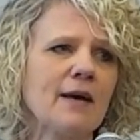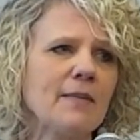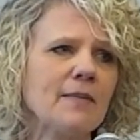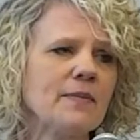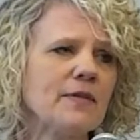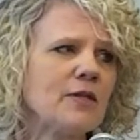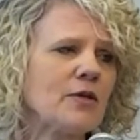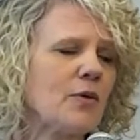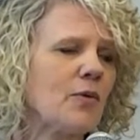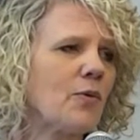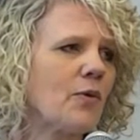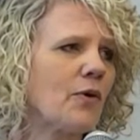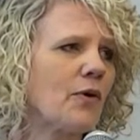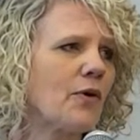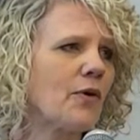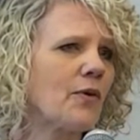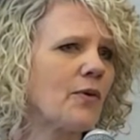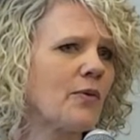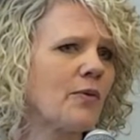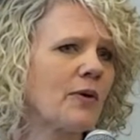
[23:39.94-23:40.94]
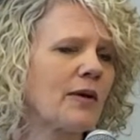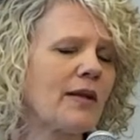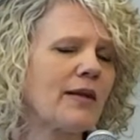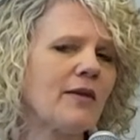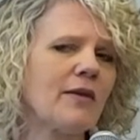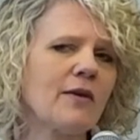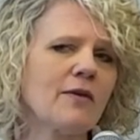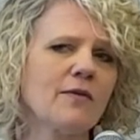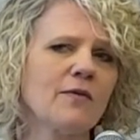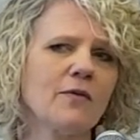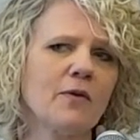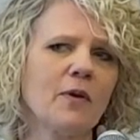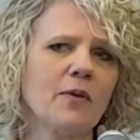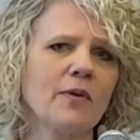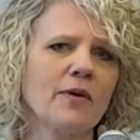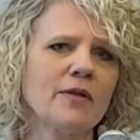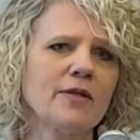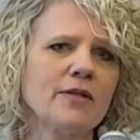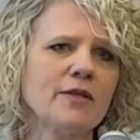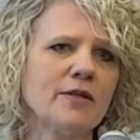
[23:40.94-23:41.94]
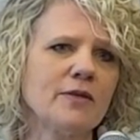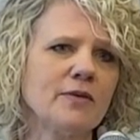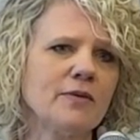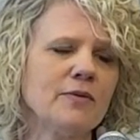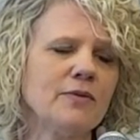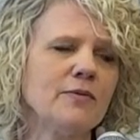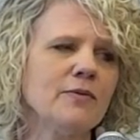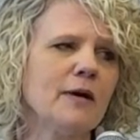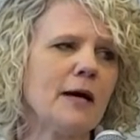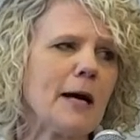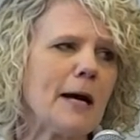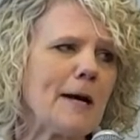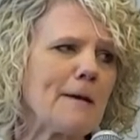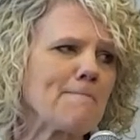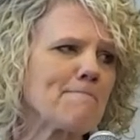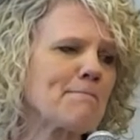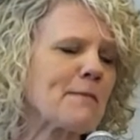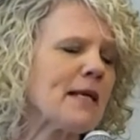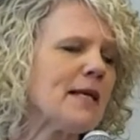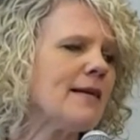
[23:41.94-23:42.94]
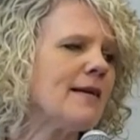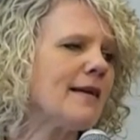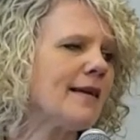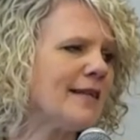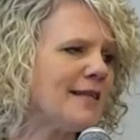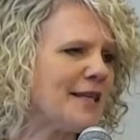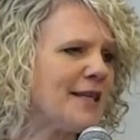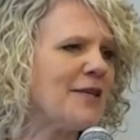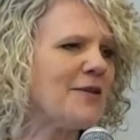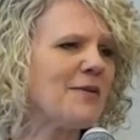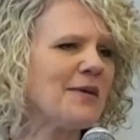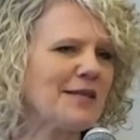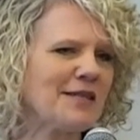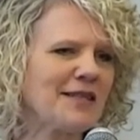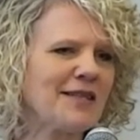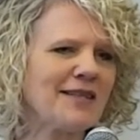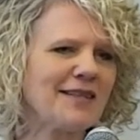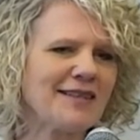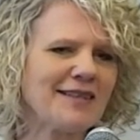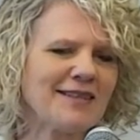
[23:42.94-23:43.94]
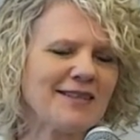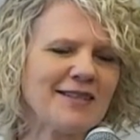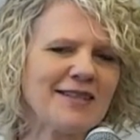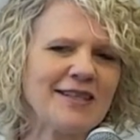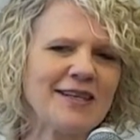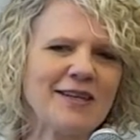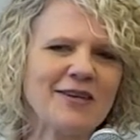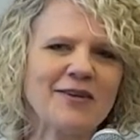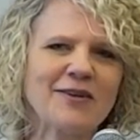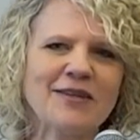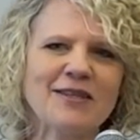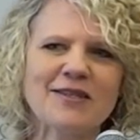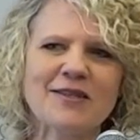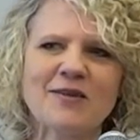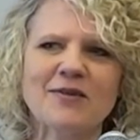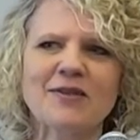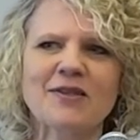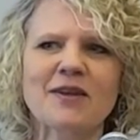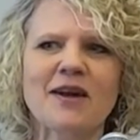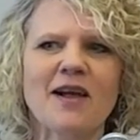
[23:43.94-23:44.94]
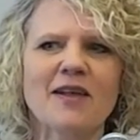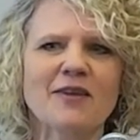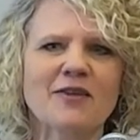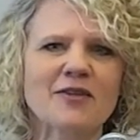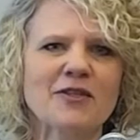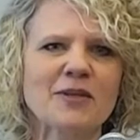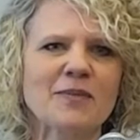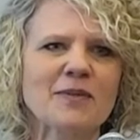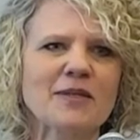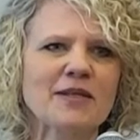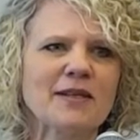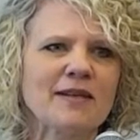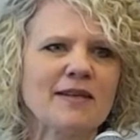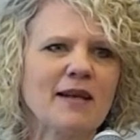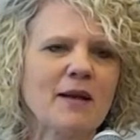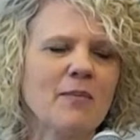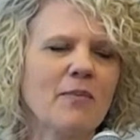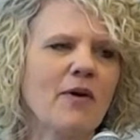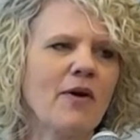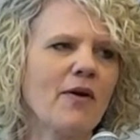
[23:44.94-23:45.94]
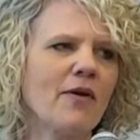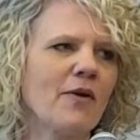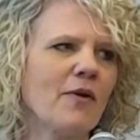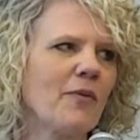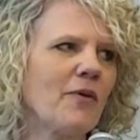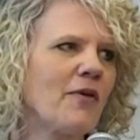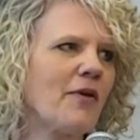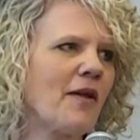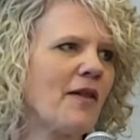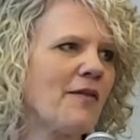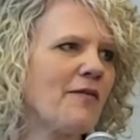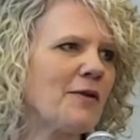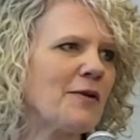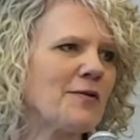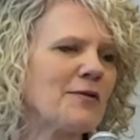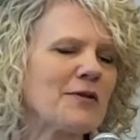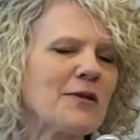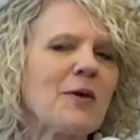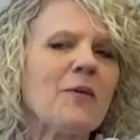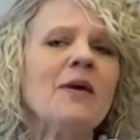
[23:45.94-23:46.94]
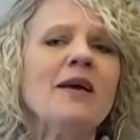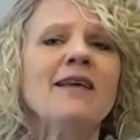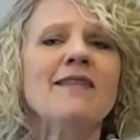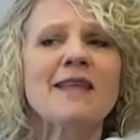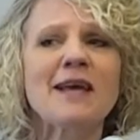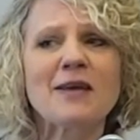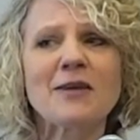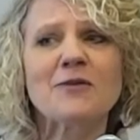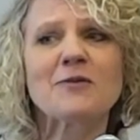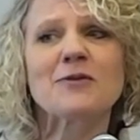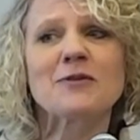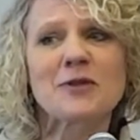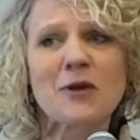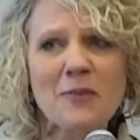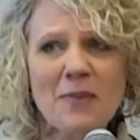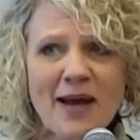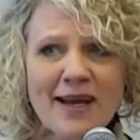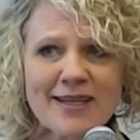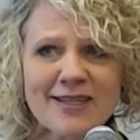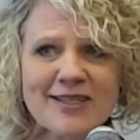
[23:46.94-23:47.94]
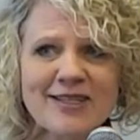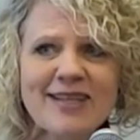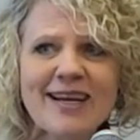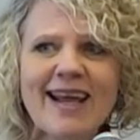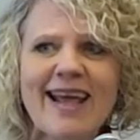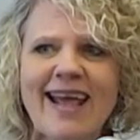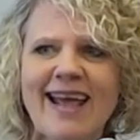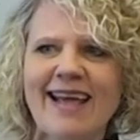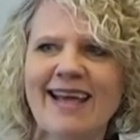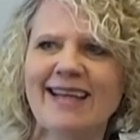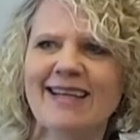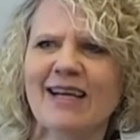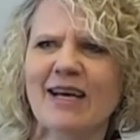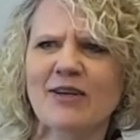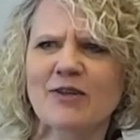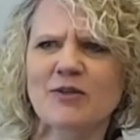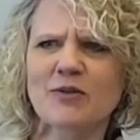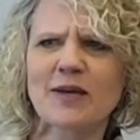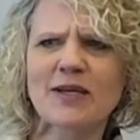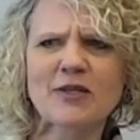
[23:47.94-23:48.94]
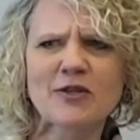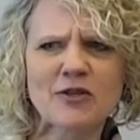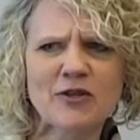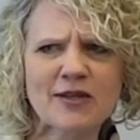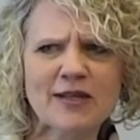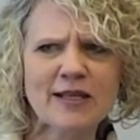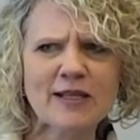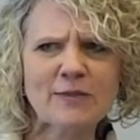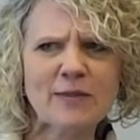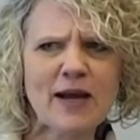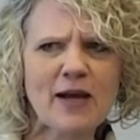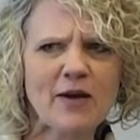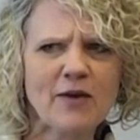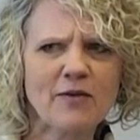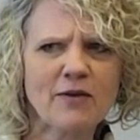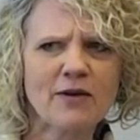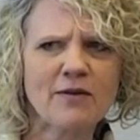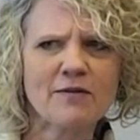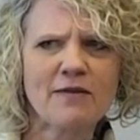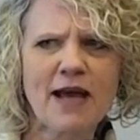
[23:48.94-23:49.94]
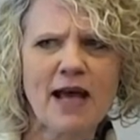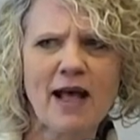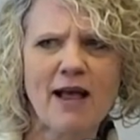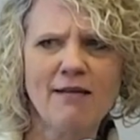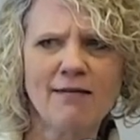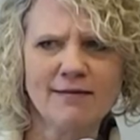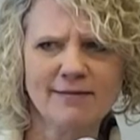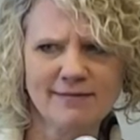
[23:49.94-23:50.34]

so we're really looking forward to continuing to increase those scholarships and partner with all of you. So thank you so much. And do I turn things back over to Val?